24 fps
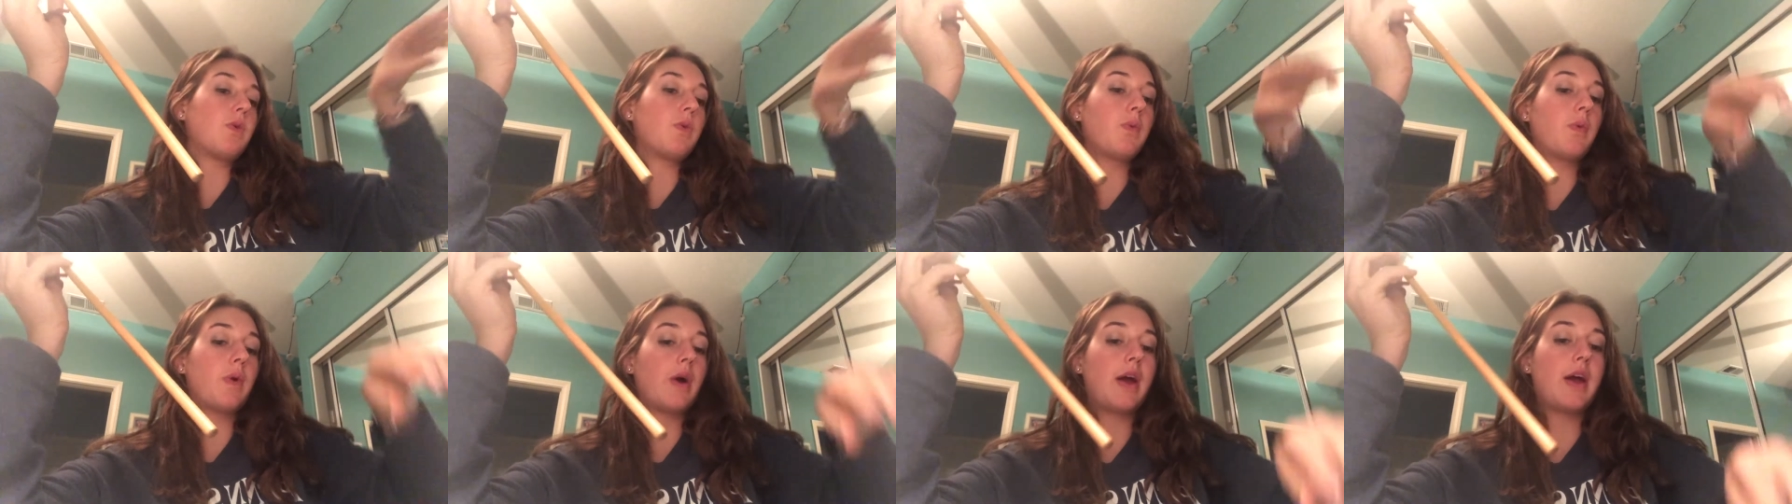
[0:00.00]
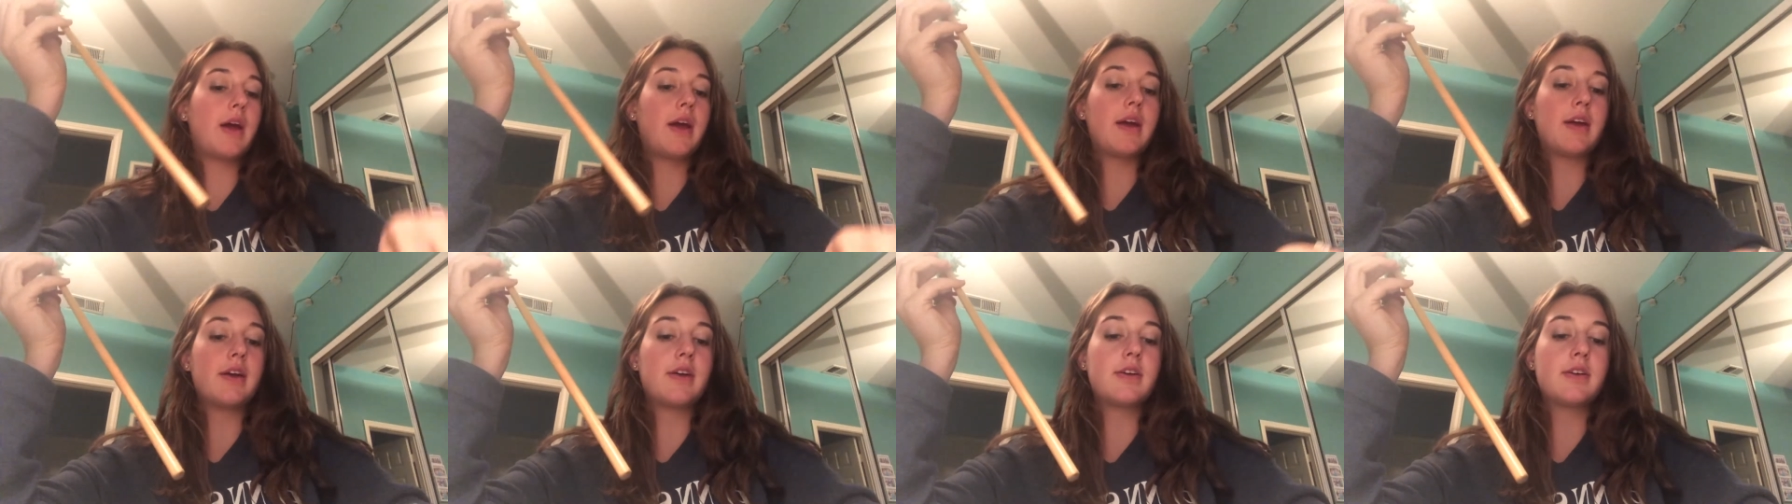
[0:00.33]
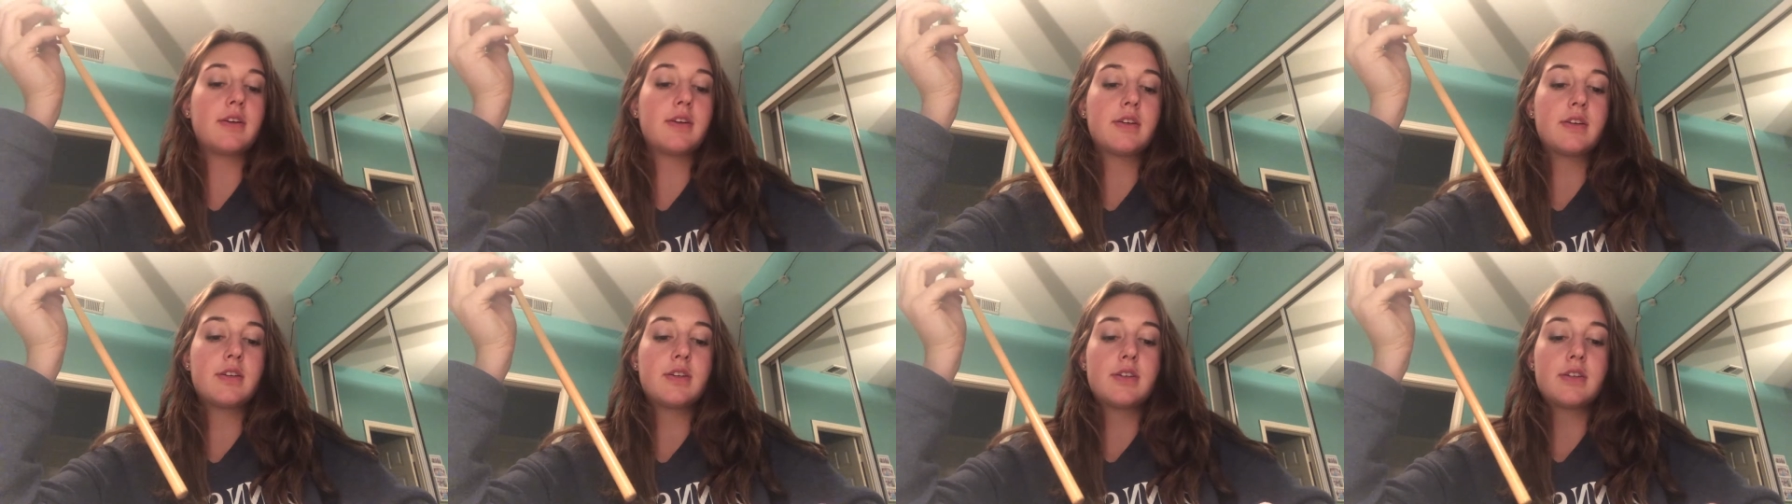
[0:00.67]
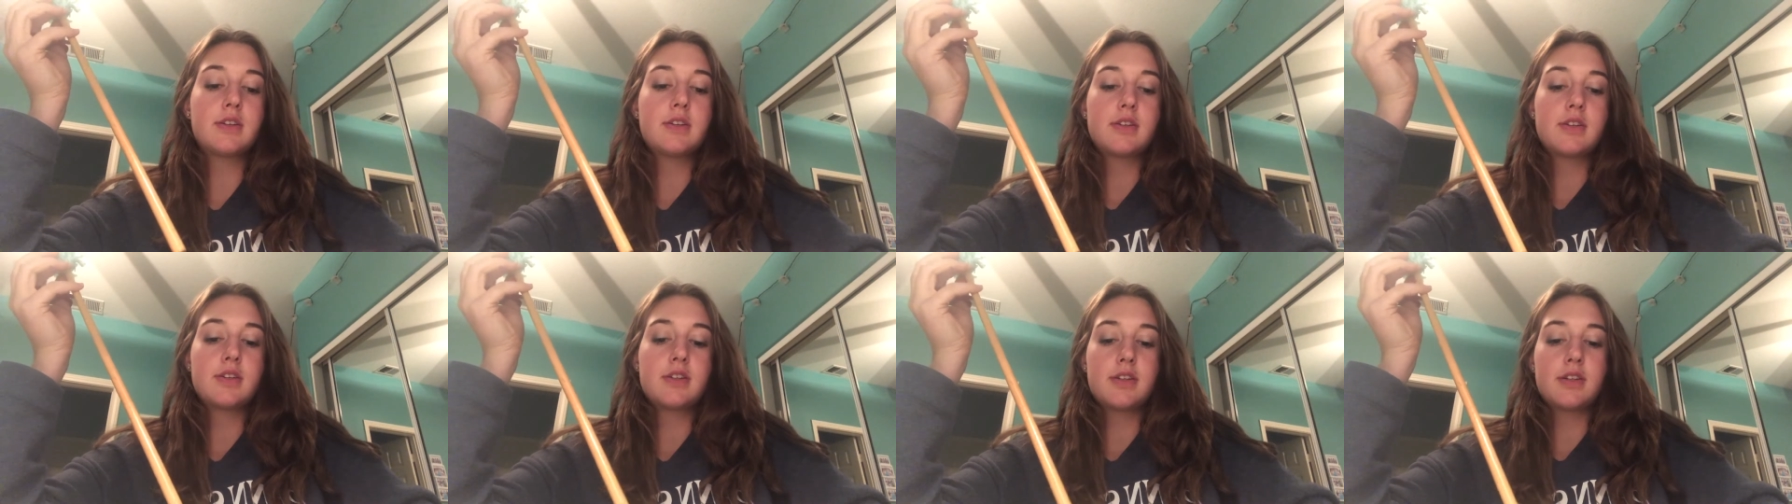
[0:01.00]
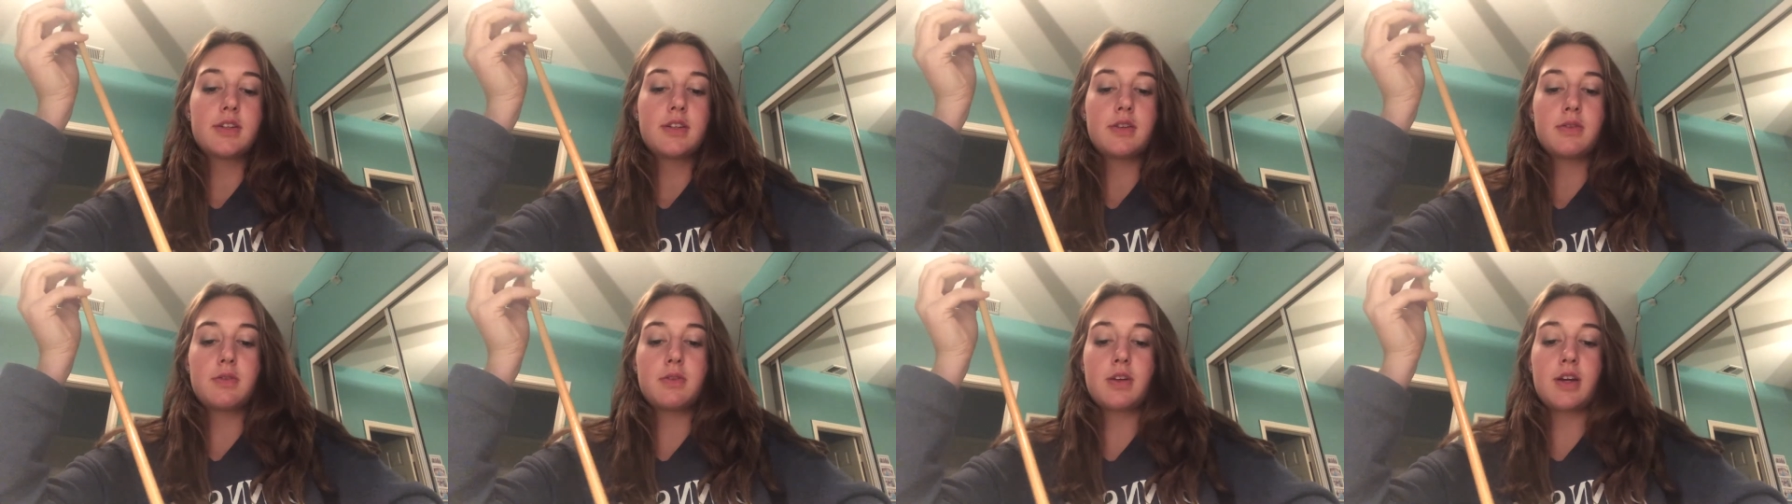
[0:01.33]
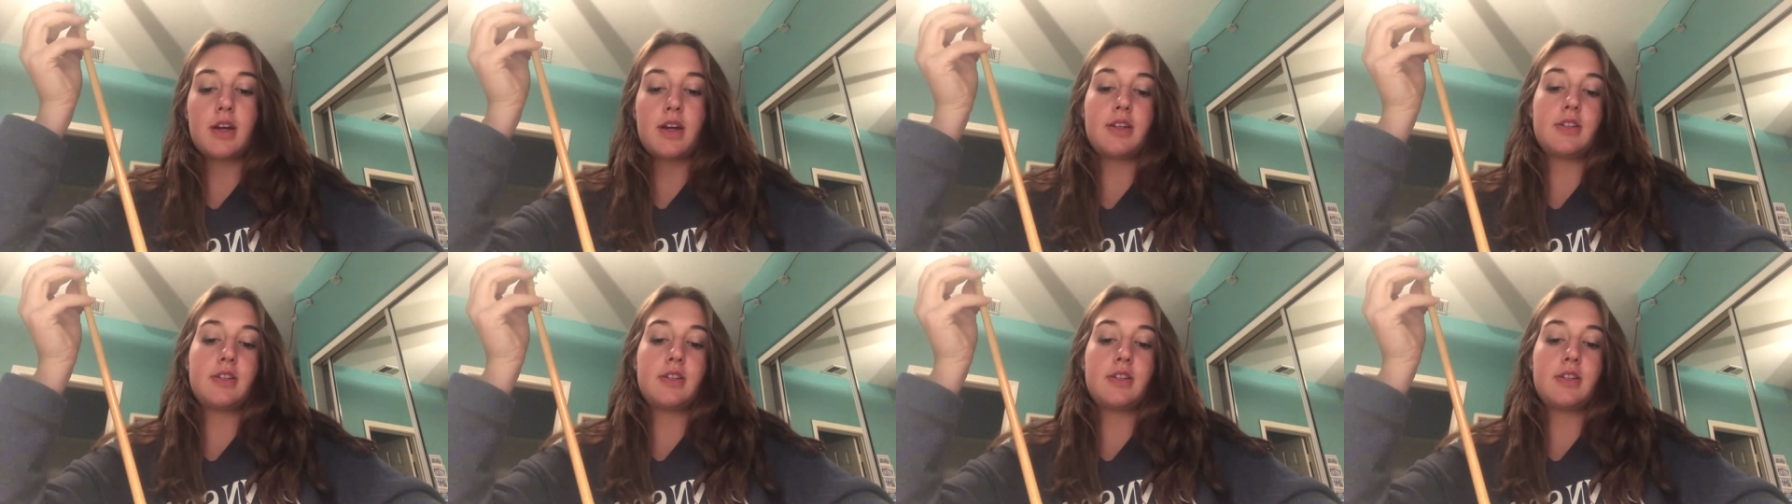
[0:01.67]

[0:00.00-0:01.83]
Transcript: away. Kind of